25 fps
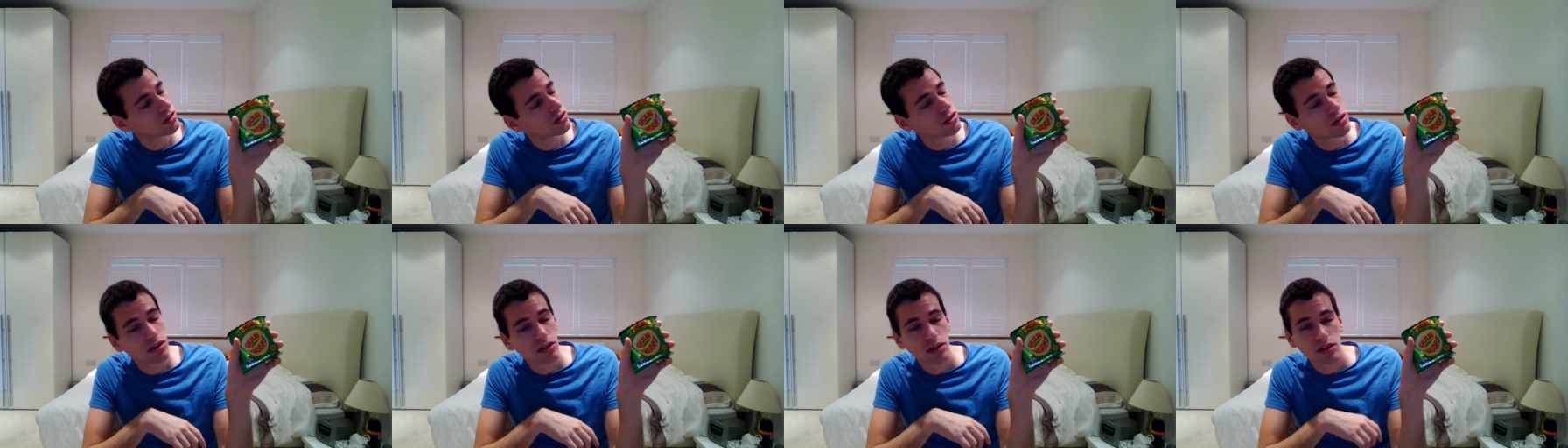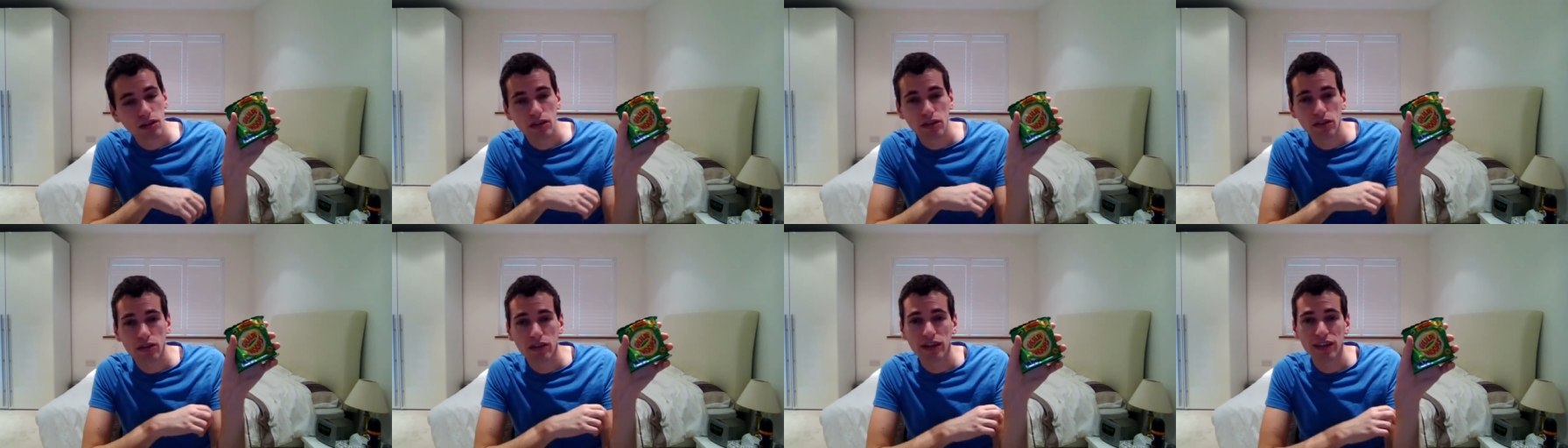
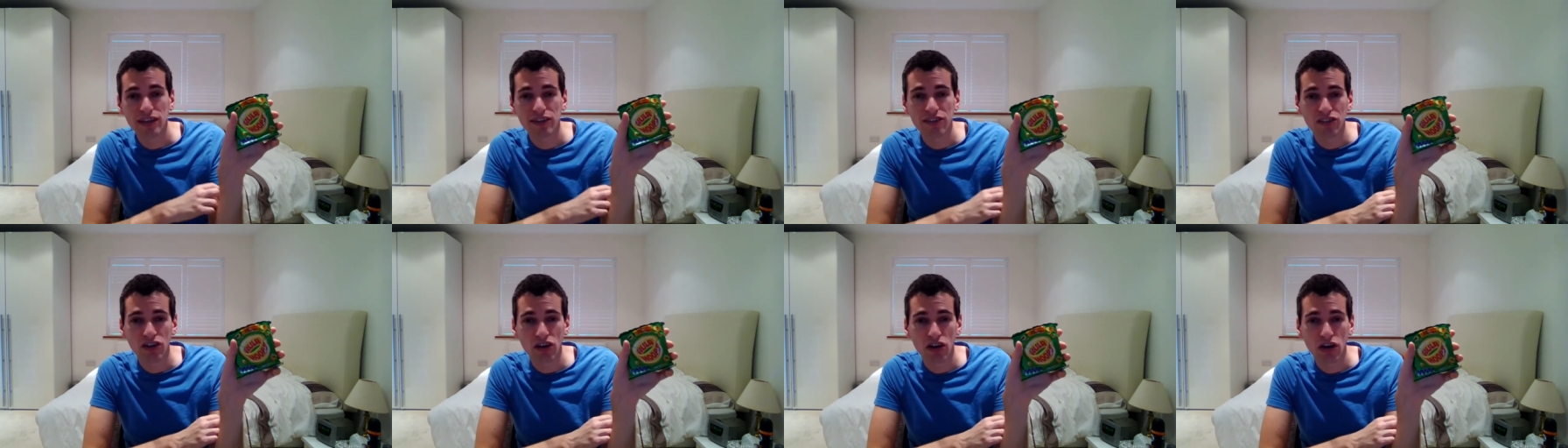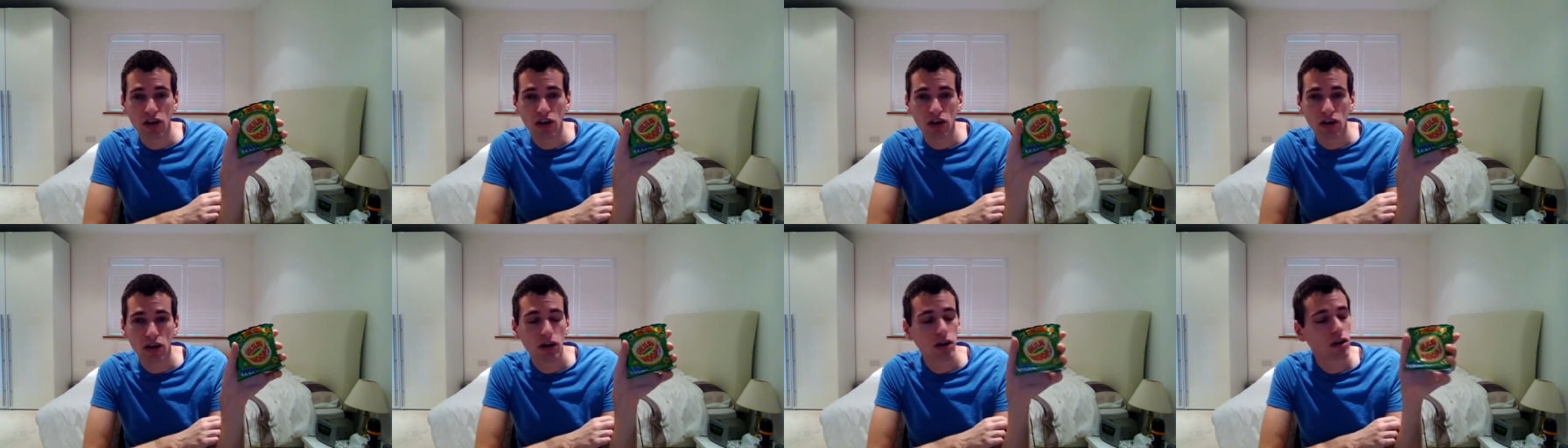and these are
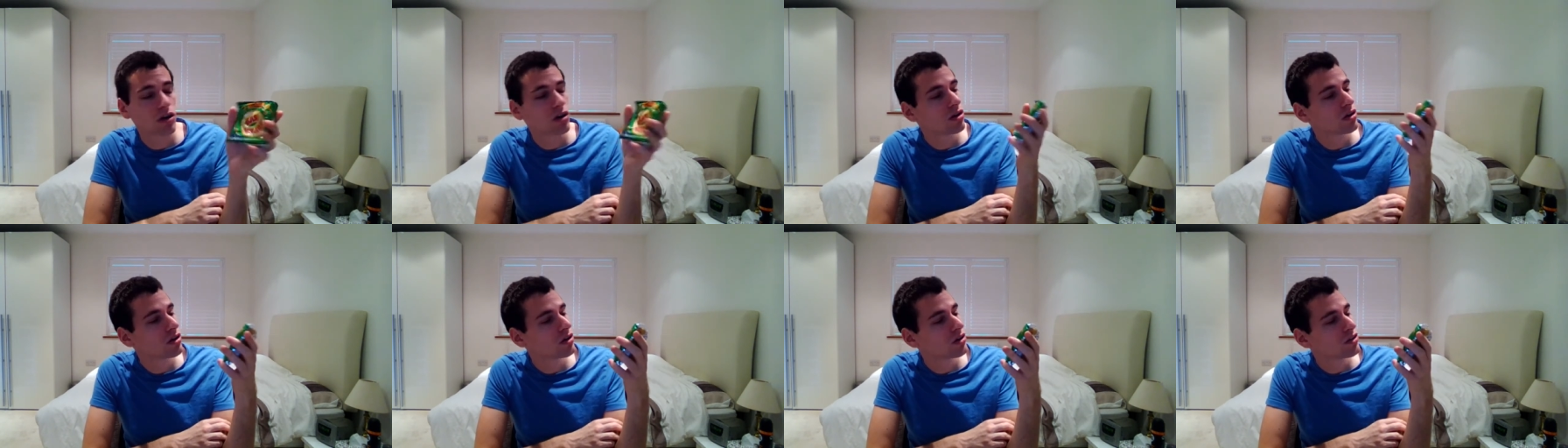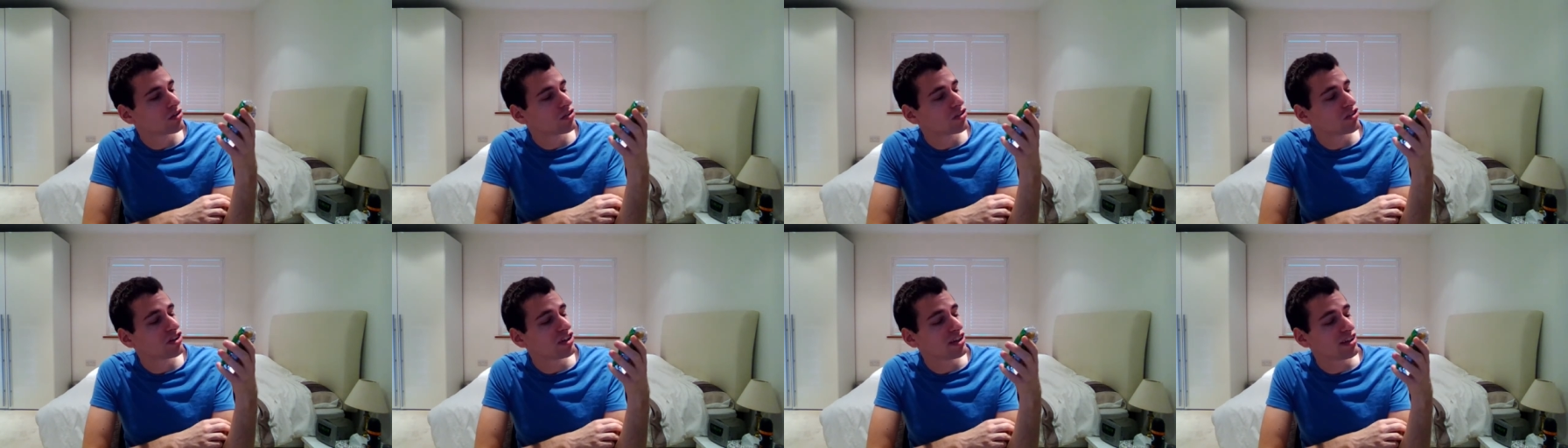
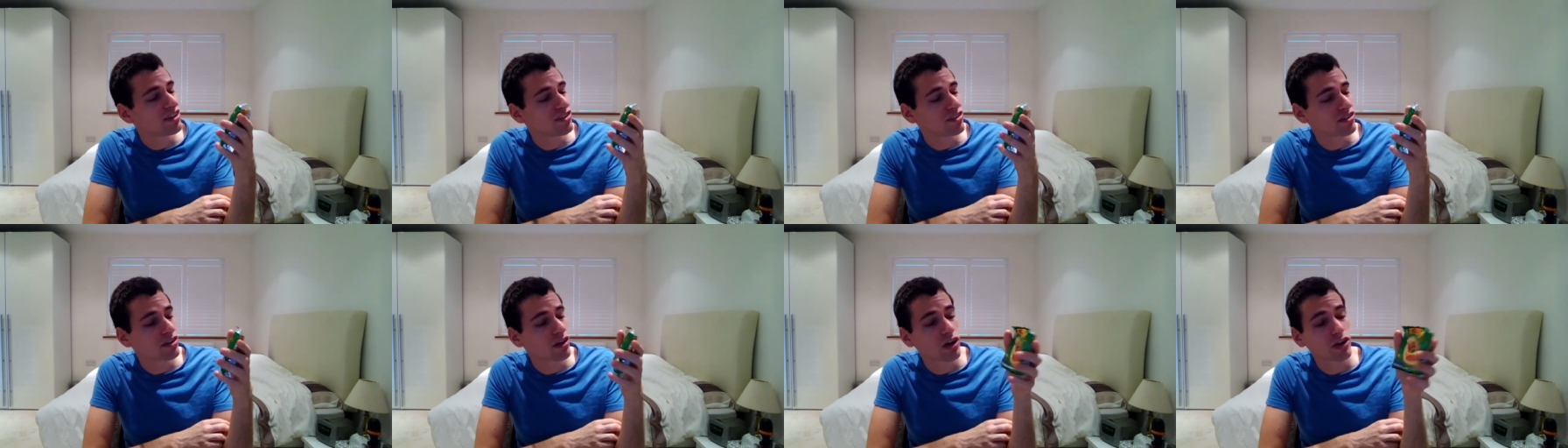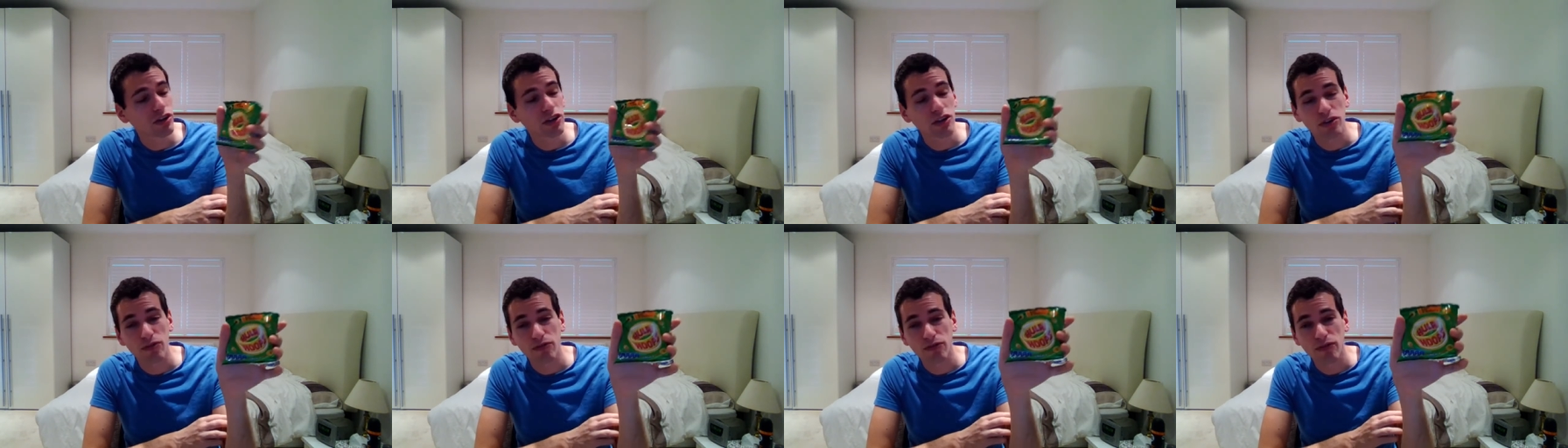cheese and
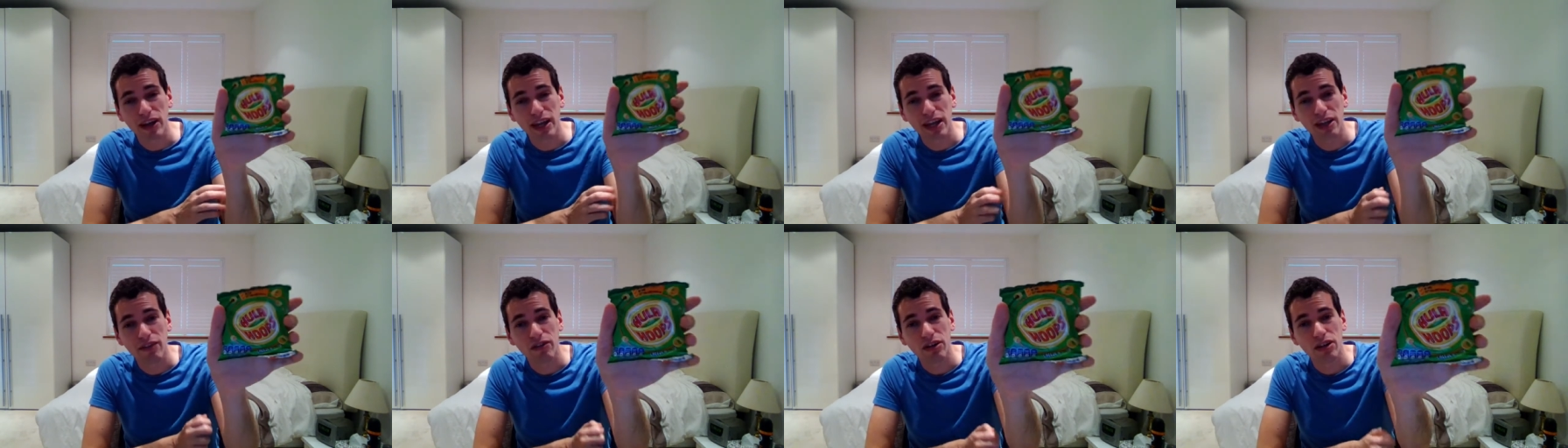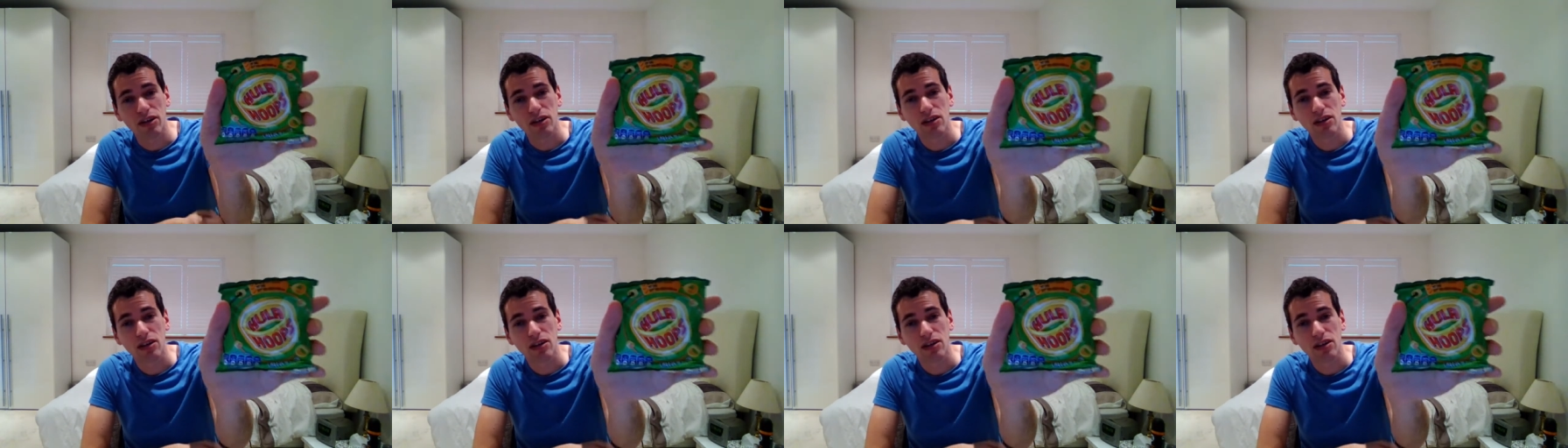onion flavour.